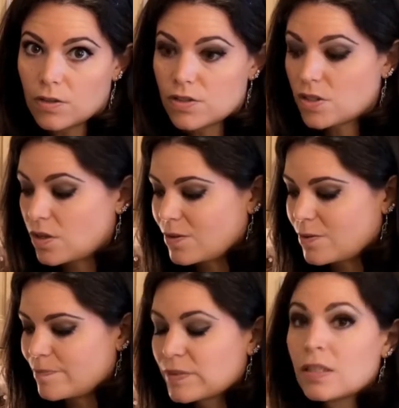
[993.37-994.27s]

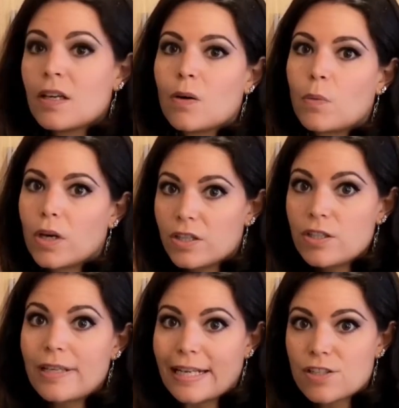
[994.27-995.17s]
So where do
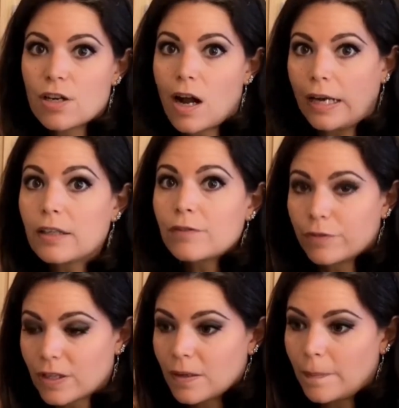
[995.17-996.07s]
you get your iron
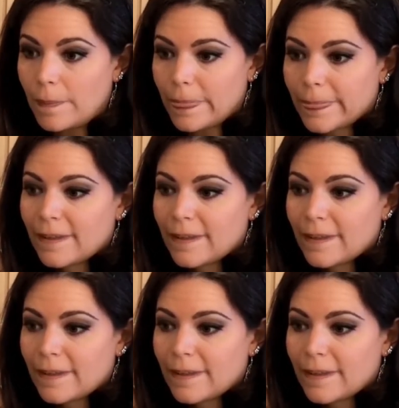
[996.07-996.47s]
from?